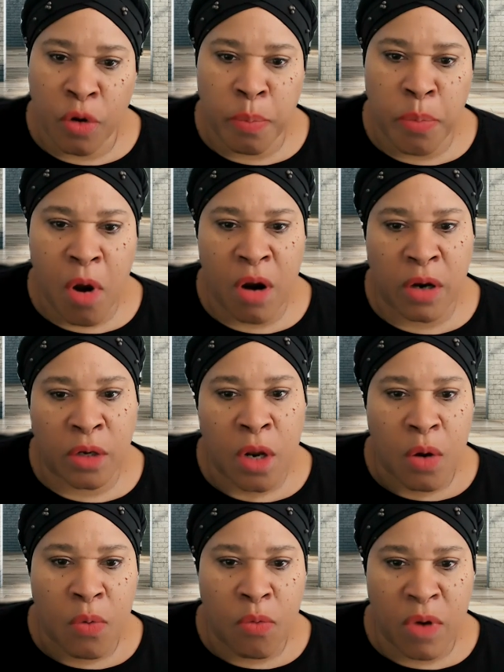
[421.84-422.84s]
your part,
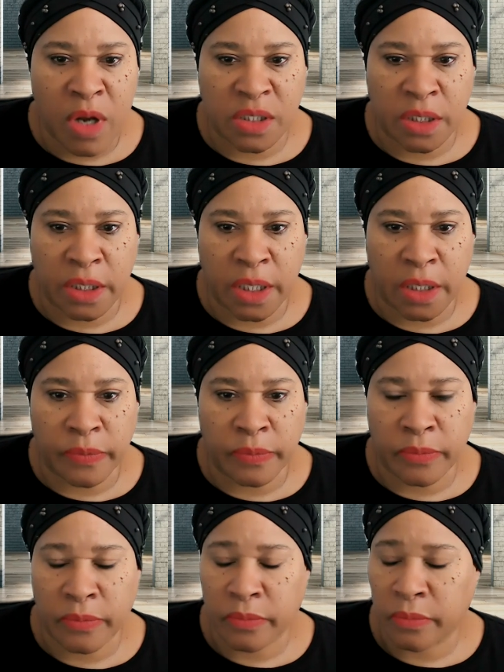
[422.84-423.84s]
wasn't it?
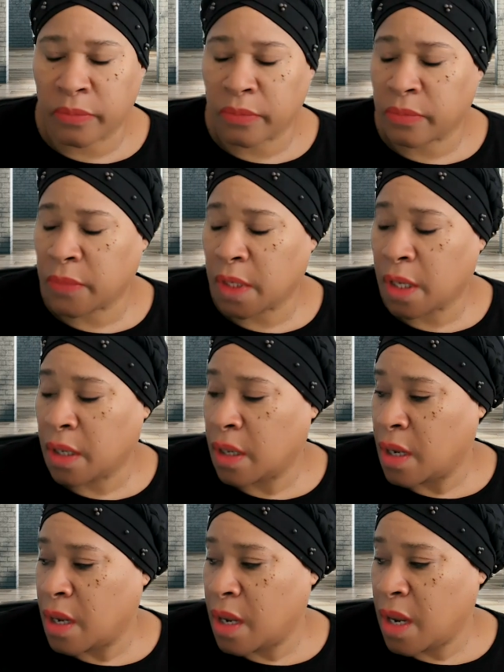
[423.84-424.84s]

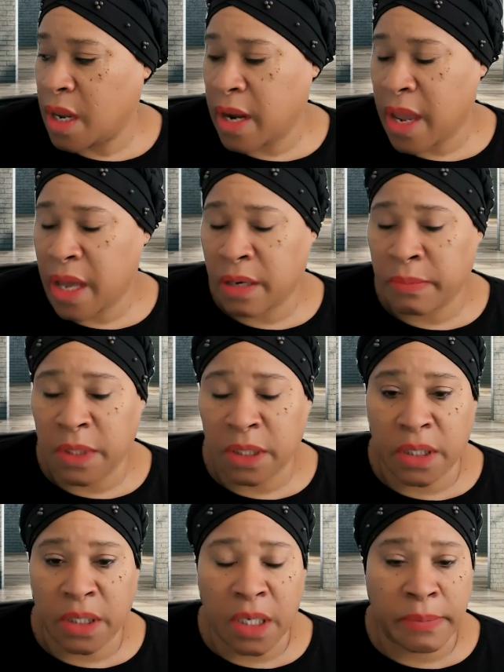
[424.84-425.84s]
And Adam
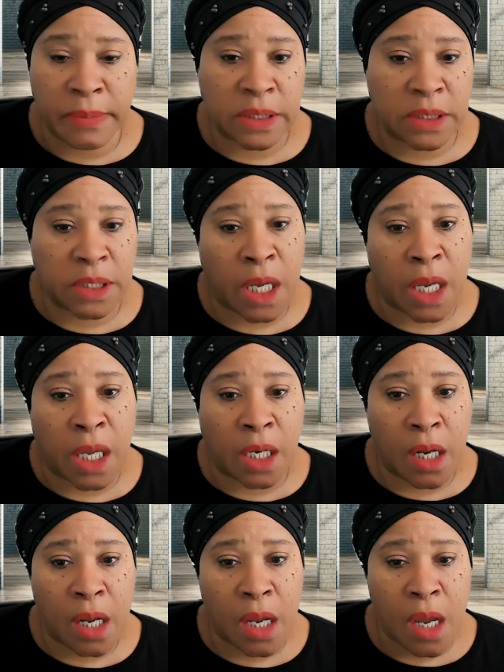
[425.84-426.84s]
looked at him and said,
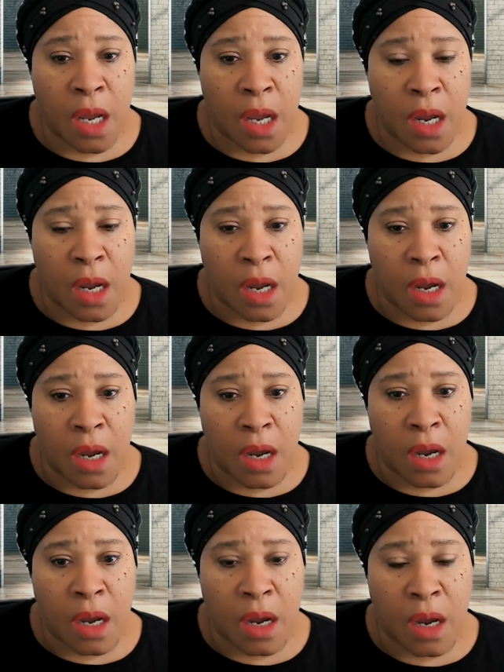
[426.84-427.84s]

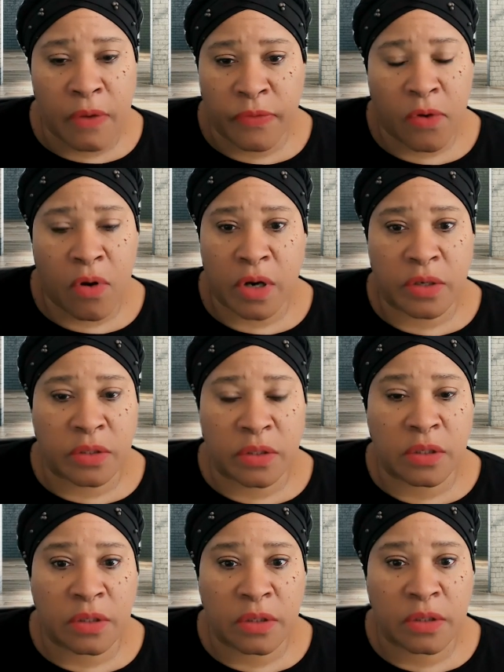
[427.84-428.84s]
of course.